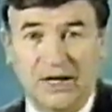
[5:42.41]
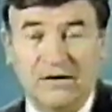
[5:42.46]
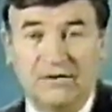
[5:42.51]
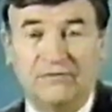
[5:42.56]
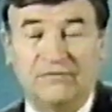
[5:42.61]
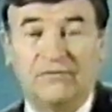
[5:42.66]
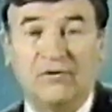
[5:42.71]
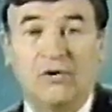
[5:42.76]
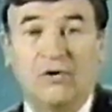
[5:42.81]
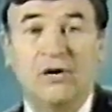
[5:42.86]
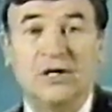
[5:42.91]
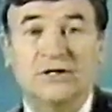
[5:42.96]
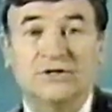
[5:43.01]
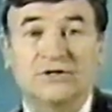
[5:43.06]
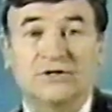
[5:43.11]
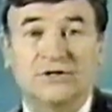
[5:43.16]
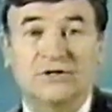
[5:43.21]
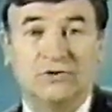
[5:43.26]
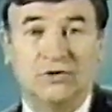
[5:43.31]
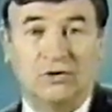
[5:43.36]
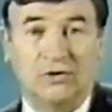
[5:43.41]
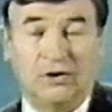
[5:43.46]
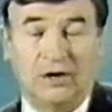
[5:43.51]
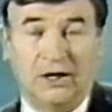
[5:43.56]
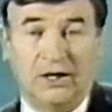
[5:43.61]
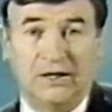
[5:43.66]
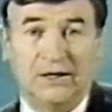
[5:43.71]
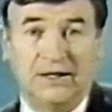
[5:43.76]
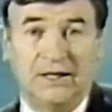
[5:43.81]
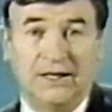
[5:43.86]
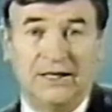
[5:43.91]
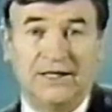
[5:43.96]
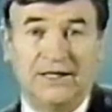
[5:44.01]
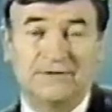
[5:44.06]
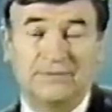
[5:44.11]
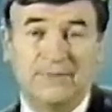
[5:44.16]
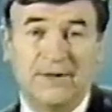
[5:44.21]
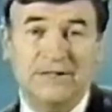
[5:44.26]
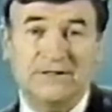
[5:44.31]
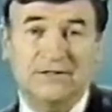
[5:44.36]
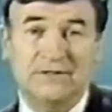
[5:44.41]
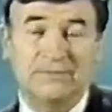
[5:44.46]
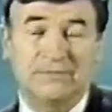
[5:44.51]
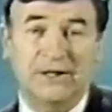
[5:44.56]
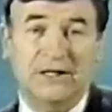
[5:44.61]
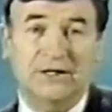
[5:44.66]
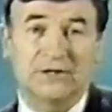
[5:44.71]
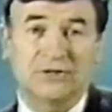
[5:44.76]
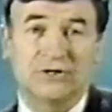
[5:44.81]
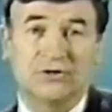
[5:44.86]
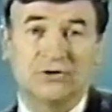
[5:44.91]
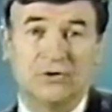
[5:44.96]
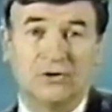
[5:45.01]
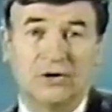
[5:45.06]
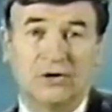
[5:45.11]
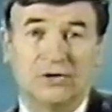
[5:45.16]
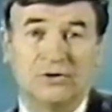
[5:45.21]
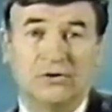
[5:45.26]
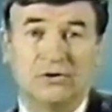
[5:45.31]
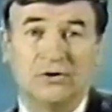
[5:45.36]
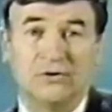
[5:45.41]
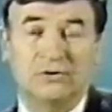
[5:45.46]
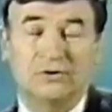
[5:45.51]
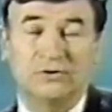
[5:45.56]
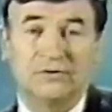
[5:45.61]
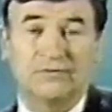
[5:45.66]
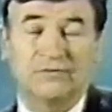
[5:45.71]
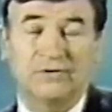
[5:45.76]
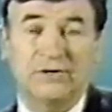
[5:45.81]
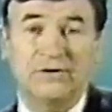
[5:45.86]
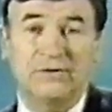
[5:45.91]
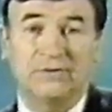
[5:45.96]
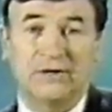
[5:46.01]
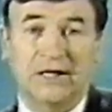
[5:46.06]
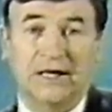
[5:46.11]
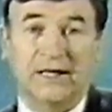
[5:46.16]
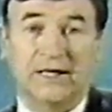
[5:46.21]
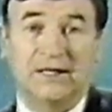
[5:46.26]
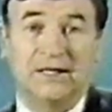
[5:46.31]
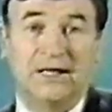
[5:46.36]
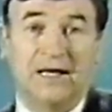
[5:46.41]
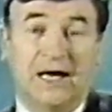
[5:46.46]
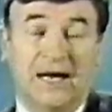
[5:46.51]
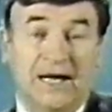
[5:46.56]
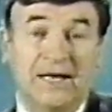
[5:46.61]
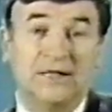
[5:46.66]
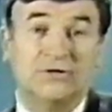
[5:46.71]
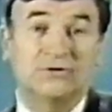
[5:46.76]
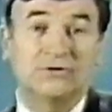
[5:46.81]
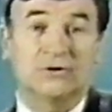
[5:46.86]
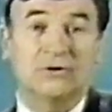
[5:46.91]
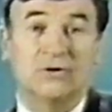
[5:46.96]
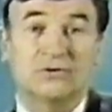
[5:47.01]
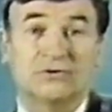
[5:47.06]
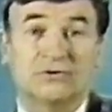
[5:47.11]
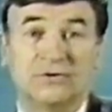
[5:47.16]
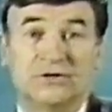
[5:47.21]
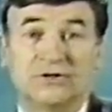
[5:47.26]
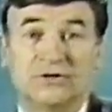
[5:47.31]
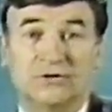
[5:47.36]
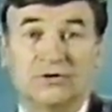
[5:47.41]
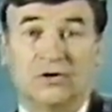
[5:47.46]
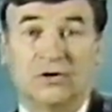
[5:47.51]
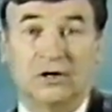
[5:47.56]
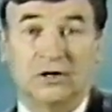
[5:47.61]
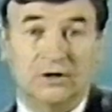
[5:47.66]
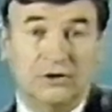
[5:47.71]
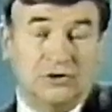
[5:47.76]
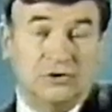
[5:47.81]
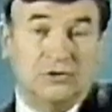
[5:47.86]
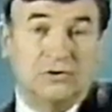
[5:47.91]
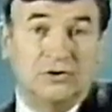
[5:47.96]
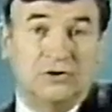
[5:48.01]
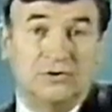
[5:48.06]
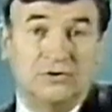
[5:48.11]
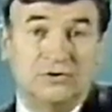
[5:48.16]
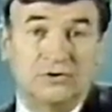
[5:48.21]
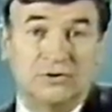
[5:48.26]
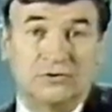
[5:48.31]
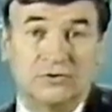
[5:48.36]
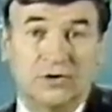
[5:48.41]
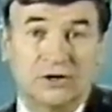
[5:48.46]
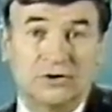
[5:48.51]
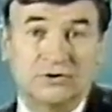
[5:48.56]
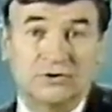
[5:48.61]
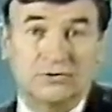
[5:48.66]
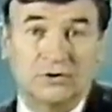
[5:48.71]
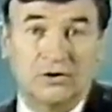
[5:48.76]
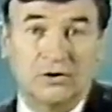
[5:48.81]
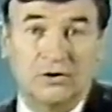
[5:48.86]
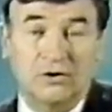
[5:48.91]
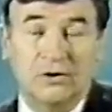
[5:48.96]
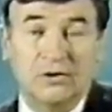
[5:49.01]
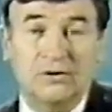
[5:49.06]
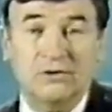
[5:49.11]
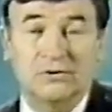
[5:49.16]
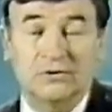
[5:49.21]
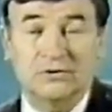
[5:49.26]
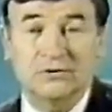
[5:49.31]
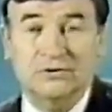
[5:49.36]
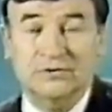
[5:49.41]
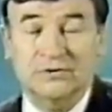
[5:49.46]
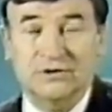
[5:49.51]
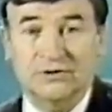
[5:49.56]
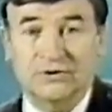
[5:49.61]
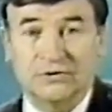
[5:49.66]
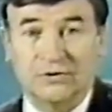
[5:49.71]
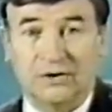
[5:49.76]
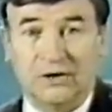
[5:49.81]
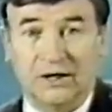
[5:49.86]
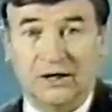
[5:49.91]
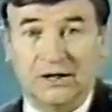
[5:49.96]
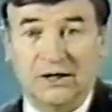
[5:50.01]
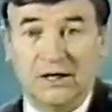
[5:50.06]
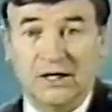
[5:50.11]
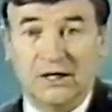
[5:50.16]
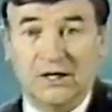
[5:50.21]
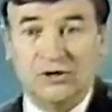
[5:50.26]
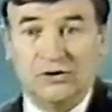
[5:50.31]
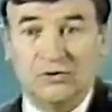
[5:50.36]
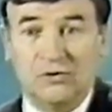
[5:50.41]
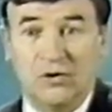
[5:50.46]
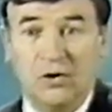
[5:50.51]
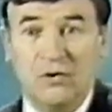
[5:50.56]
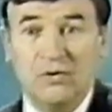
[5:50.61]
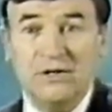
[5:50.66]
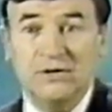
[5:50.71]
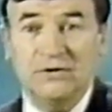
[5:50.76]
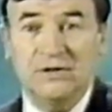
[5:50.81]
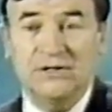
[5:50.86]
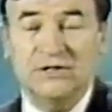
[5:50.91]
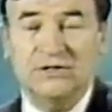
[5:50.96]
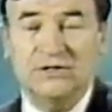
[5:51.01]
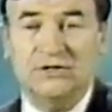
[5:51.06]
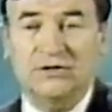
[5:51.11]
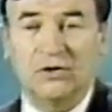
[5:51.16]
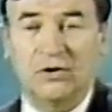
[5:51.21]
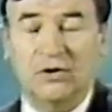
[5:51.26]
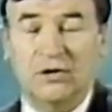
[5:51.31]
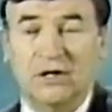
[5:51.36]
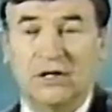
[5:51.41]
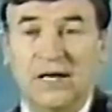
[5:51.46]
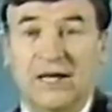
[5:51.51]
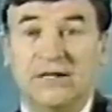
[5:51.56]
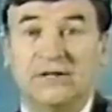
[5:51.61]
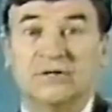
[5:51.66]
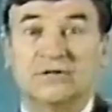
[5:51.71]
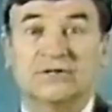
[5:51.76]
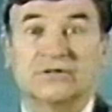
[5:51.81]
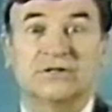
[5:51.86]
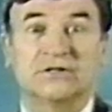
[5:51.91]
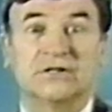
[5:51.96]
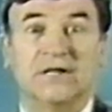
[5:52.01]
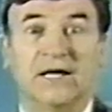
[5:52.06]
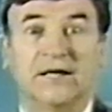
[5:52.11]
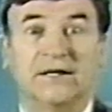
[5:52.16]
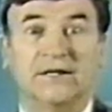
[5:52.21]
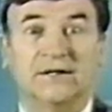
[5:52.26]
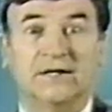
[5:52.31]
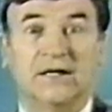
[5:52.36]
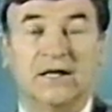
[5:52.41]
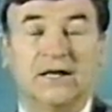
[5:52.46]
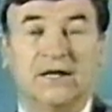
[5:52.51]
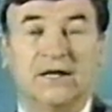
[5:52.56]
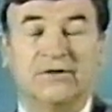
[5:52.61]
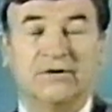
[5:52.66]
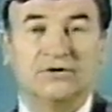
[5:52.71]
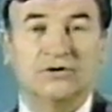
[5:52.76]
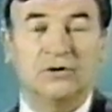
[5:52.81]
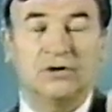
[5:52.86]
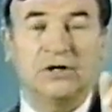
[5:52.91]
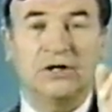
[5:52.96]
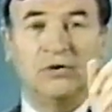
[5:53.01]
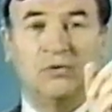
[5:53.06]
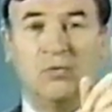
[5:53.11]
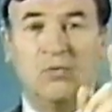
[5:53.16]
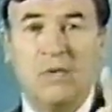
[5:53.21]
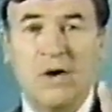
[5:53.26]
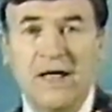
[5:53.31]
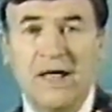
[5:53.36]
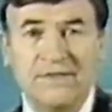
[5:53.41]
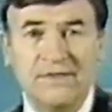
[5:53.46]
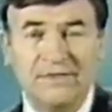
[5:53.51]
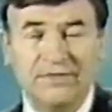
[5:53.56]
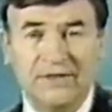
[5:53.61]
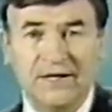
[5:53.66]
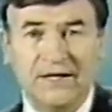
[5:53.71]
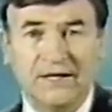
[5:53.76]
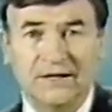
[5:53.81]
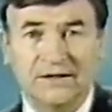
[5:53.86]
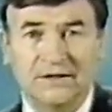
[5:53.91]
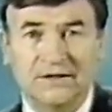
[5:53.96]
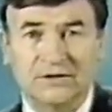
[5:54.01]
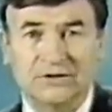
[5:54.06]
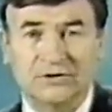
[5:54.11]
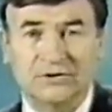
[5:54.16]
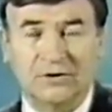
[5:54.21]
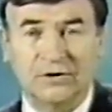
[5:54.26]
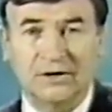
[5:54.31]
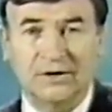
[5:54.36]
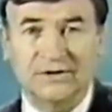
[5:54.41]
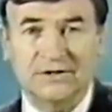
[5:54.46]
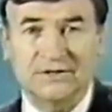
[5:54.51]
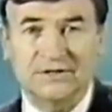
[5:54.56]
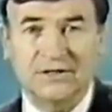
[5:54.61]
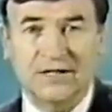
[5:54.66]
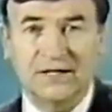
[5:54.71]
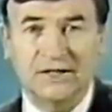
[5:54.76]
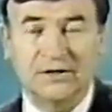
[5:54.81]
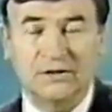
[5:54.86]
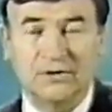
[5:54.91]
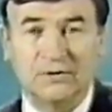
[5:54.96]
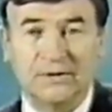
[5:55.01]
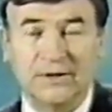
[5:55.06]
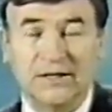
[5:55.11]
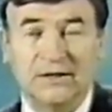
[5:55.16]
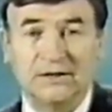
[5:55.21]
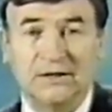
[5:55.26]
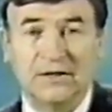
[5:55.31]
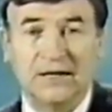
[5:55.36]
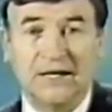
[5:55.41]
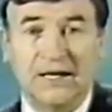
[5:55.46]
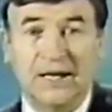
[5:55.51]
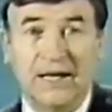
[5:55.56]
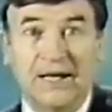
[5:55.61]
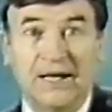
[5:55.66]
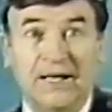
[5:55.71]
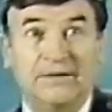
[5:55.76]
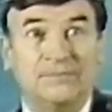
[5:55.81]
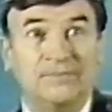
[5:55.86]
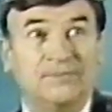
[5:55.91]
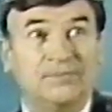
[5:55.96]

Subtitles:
4 is store. It's best to pick a store you go to frequently. I use a grocery store. You could use a drugstore or a grocery store. You go into this store and you're stunned. There's only one thing in the store this day you go in, and